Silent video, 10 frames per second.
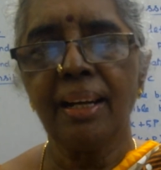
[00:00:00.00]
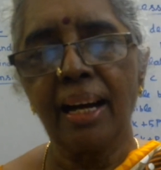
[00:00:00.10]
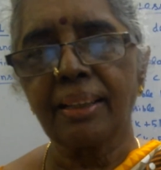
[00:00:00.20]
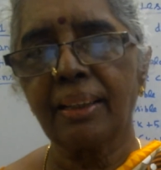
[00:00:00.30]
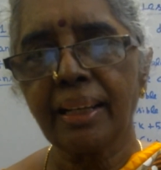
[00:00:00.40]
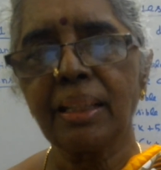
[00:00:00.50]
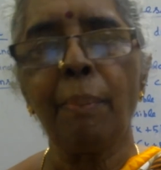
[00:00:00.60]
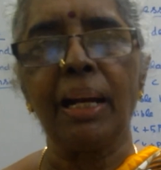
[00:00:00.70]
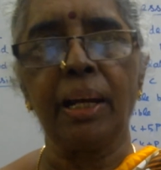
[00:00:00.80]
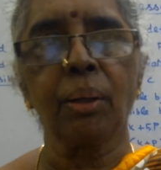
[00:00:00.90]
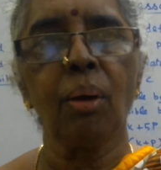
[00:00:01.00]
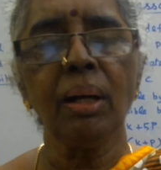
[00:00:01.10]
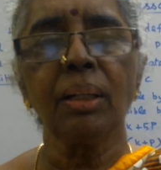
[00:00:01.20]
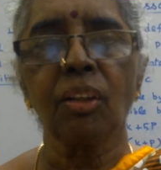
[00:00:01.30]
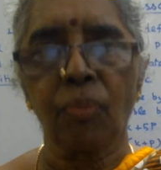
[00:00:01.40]
and click the bell
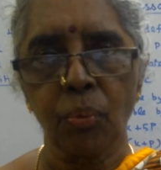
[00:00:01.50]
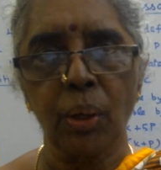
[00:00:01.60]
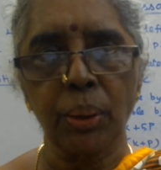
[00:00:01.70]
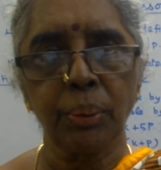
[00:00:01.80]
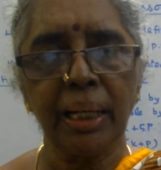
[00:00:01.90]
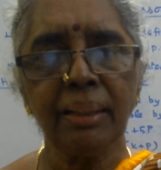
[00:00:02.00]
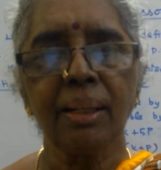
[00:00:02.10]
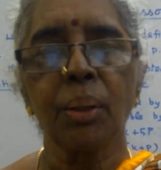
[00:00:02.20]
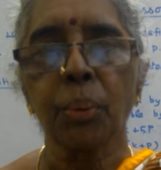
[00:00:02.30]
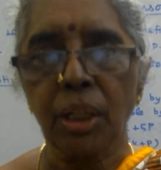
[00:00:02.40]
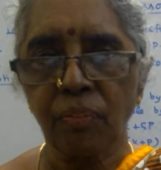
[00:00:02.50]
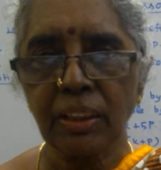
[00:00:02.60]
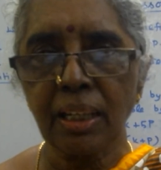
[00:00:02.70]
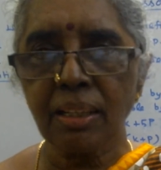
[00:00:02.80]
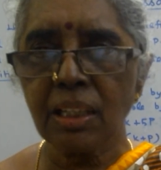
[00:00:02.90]
icon if you want to get
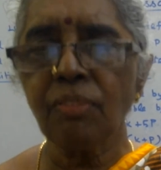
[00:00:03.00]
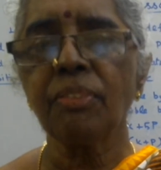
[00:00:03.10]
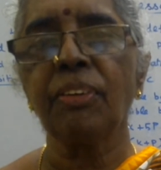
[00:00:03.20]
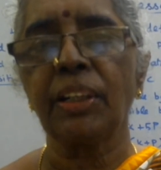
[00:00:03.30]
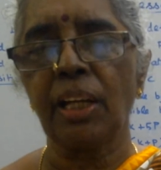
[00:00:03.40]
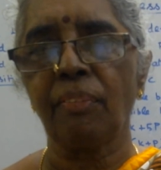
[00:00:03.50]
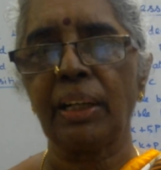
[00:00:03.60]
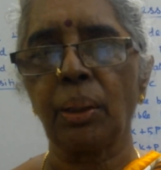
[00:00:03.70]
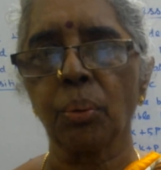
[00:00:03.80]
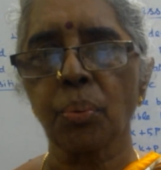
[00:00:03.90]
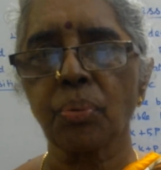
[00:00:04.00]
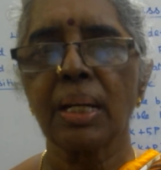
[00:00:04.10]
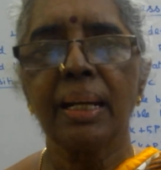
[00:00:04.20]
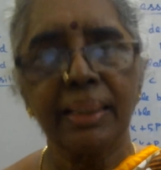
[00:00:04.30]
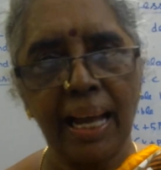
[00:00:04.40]
notification of further videos.
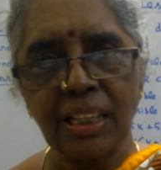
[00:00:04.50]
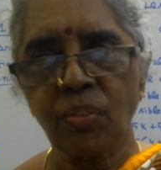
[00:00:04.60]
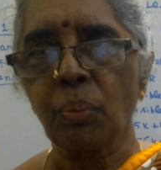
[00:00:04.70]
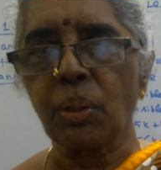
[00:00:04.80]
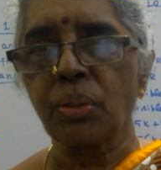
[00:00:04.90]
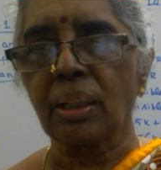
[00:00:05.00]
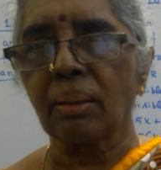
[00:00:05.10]
Thanks for watching.